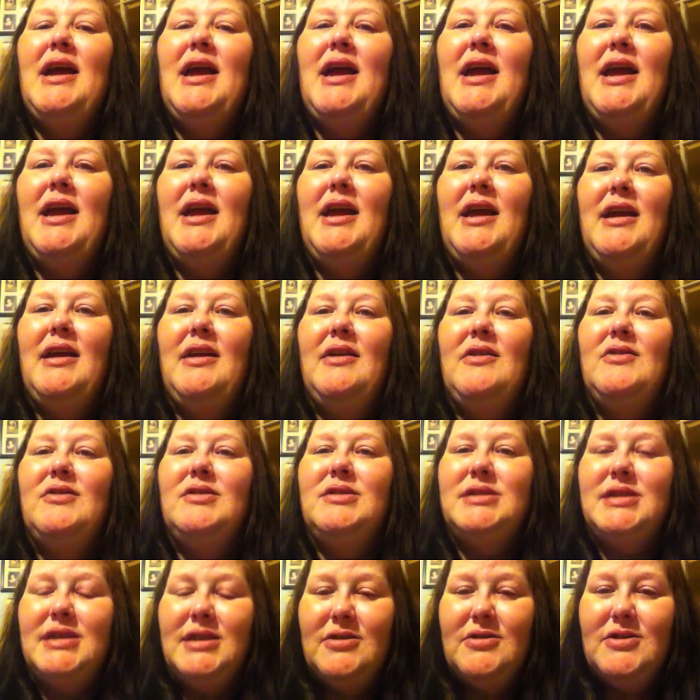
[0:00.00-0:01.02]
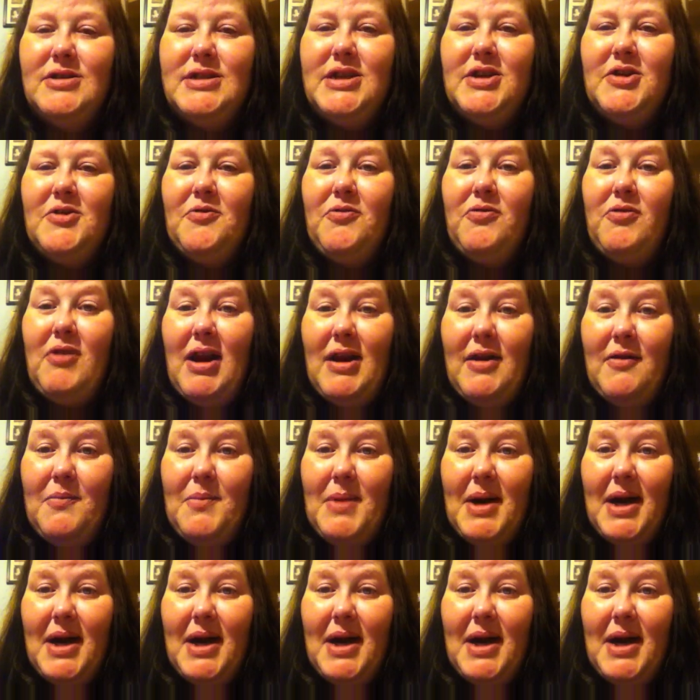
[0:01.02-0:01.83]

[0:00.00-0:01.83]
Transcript: a dear friend of